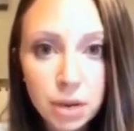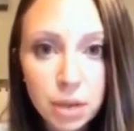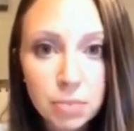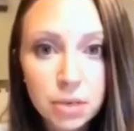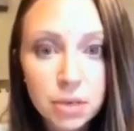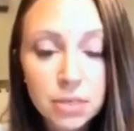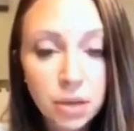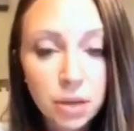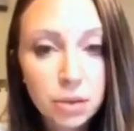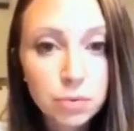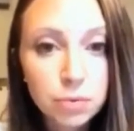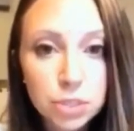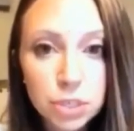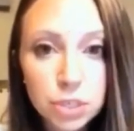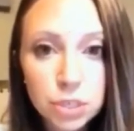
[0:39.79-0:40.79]
I'm going to tell you
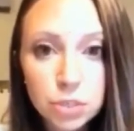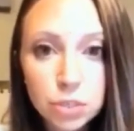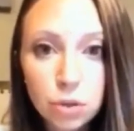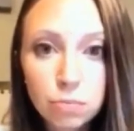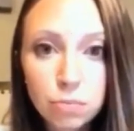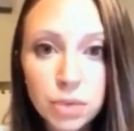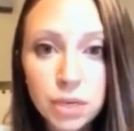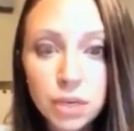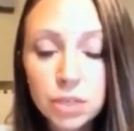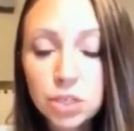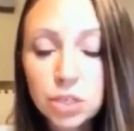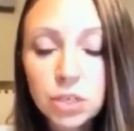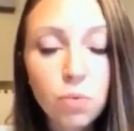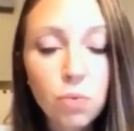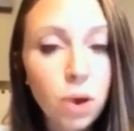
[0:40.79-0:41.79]
what she has told me.
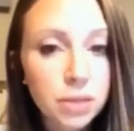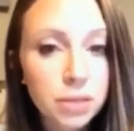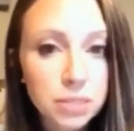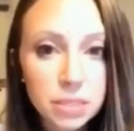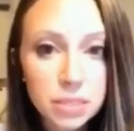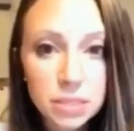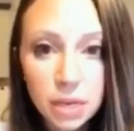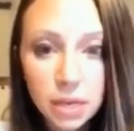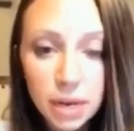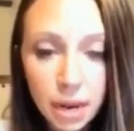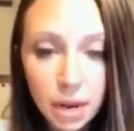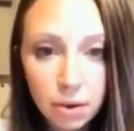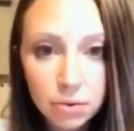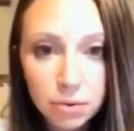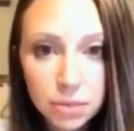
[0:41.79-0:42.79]
She wants this to get
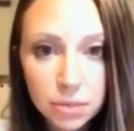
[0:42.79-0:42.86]
out.